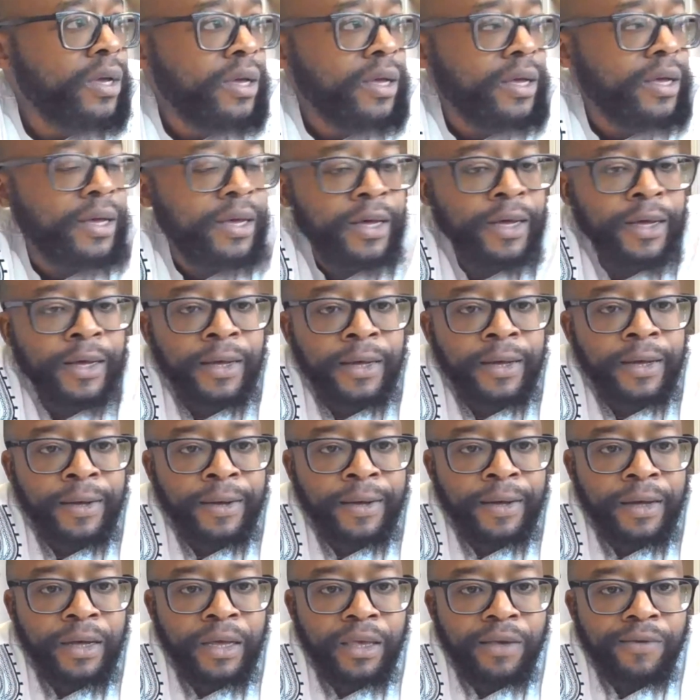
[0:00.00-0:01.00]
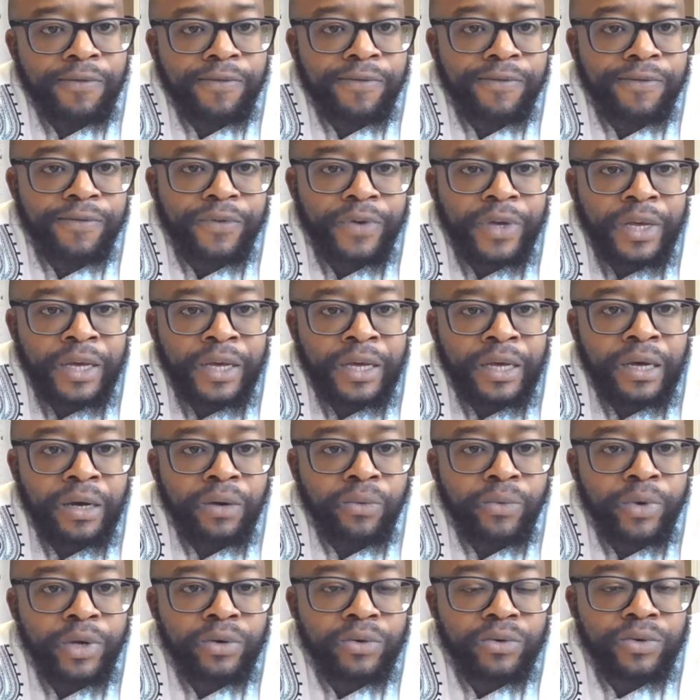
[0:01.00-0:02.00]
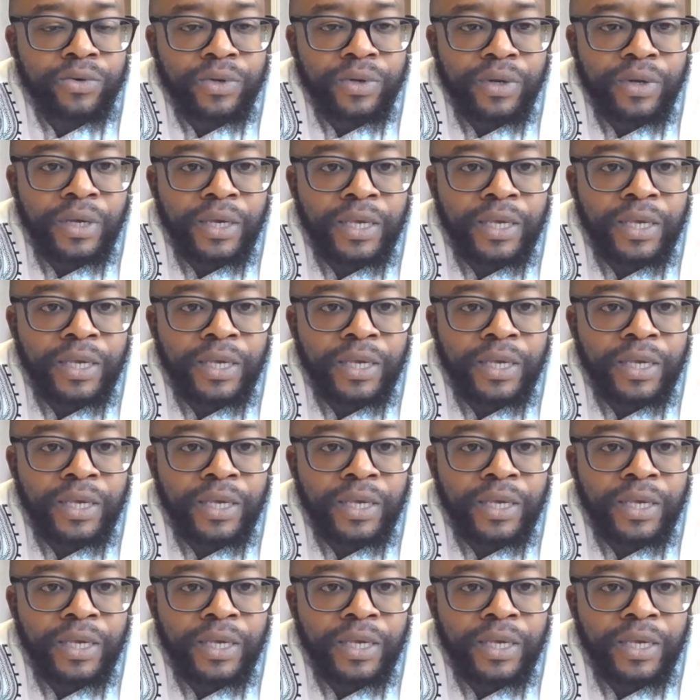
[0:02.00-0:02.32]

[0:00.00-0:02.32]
if we could